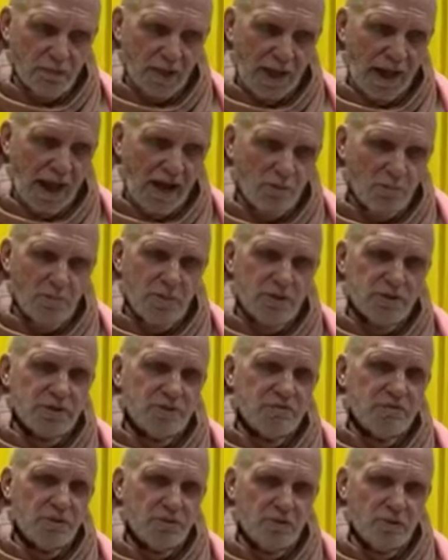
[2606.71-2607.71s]
how
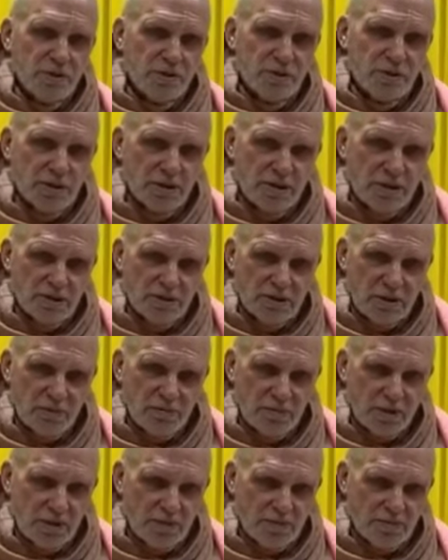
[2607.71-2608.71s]
merciful Krishna can
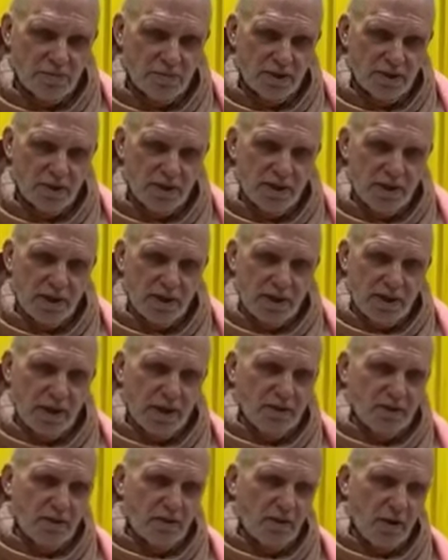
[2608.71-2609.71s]
sometimes be
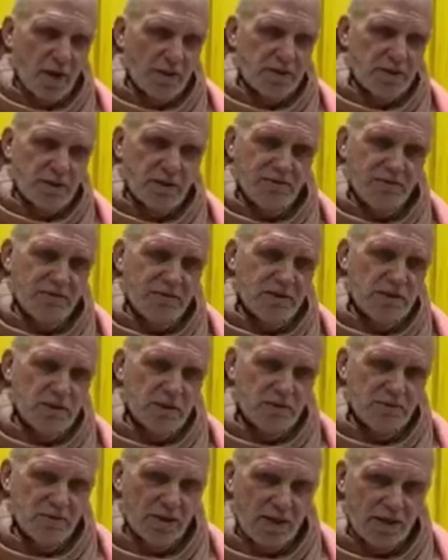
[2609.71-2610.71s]
in granting a
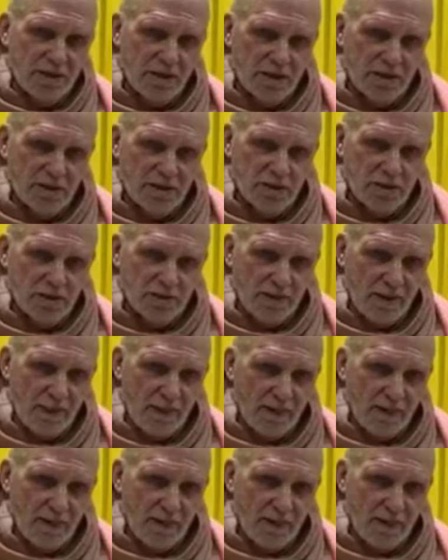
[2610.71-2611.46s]
vision of that nature.